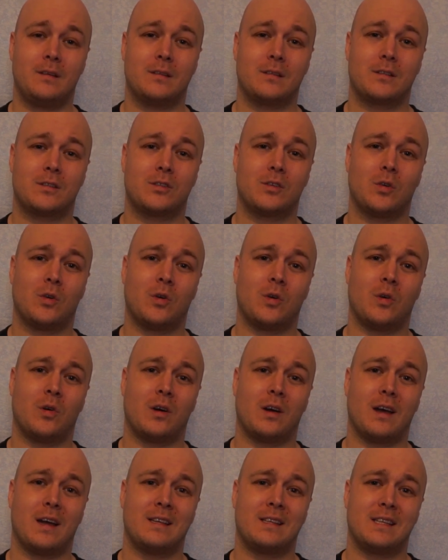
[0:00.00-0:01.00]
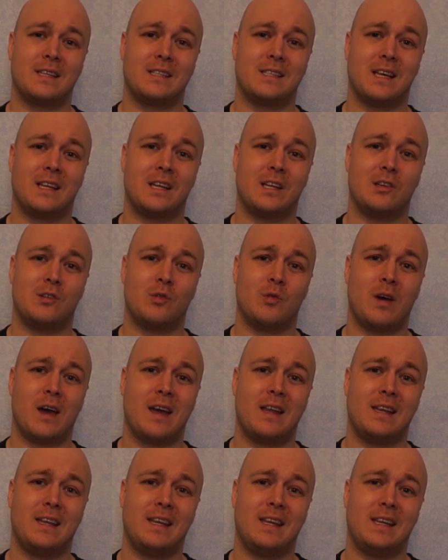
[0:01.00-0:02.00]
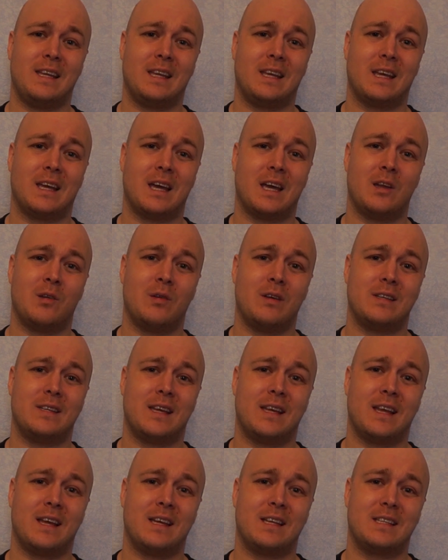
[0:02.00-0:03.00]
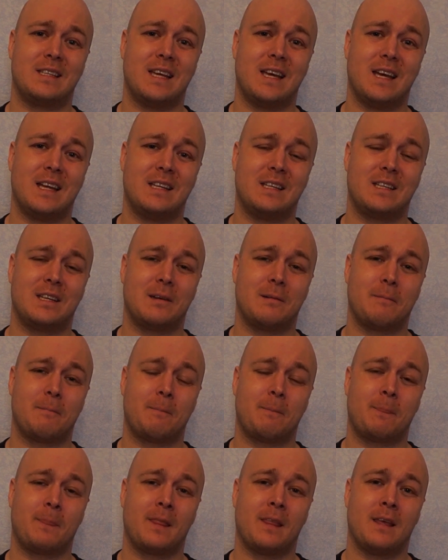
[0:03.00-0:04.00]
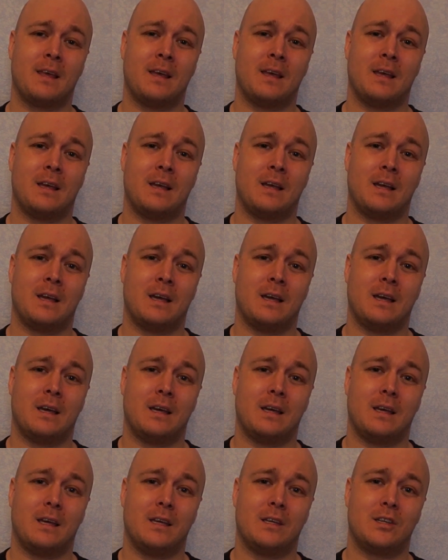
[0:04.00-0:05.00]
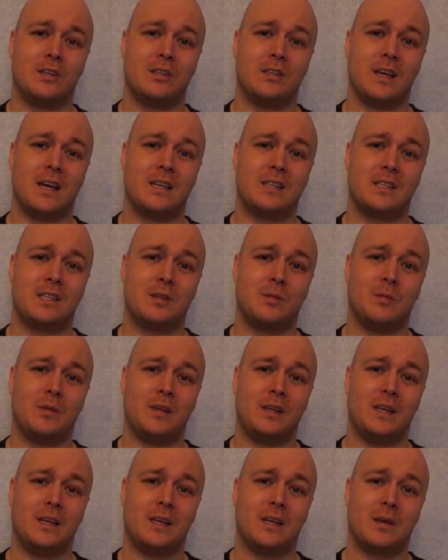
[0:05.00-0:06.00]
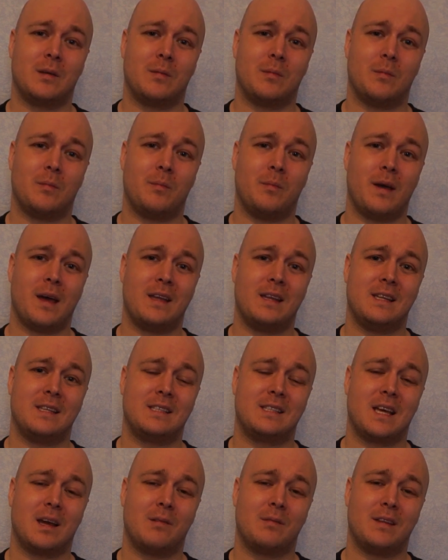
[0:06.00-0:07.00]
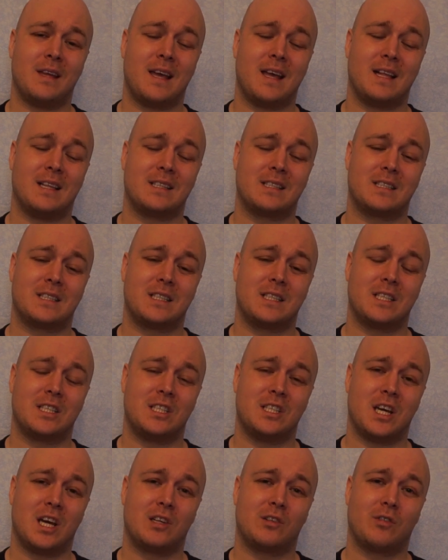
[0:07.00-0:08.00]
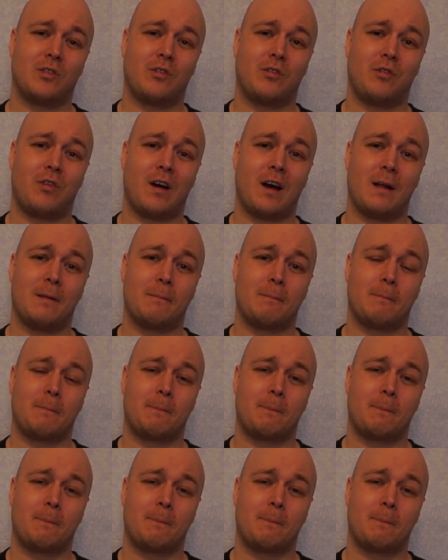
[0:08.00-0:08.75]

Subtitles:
So as it started raining and we had a tent, he suggested me bending some nails just for fun.